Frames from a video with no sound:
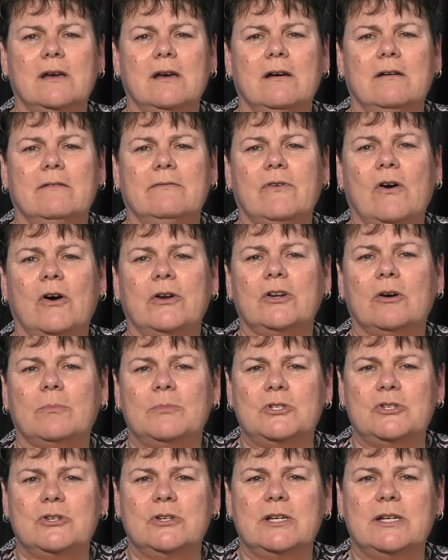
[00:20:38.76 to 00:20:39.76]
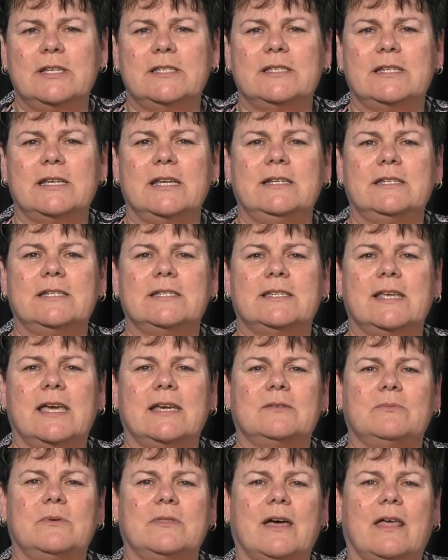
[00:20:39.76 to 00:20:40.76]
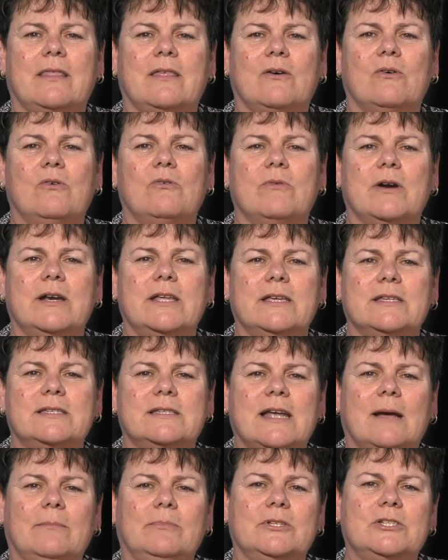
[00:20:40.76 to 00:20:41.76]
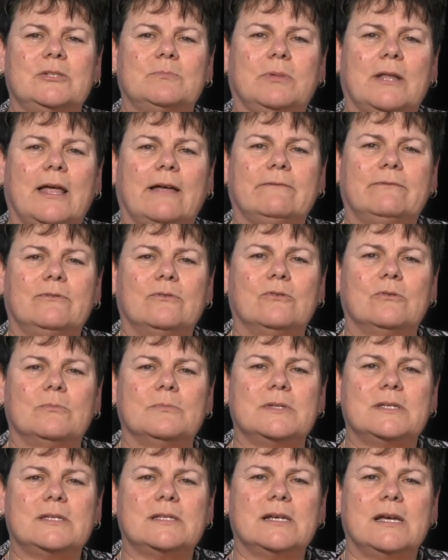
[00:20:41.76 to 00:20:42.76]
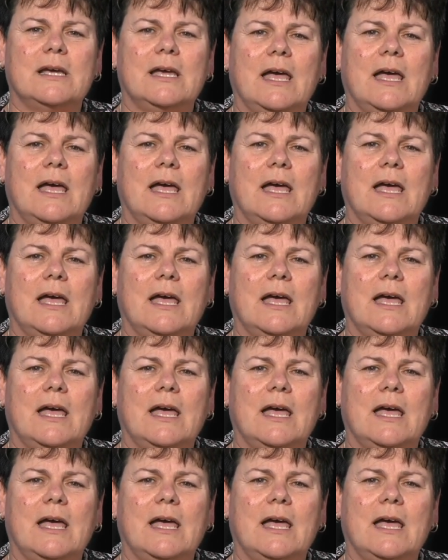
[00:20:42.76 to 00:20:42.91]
Find opportunities to intersect with other already established platforms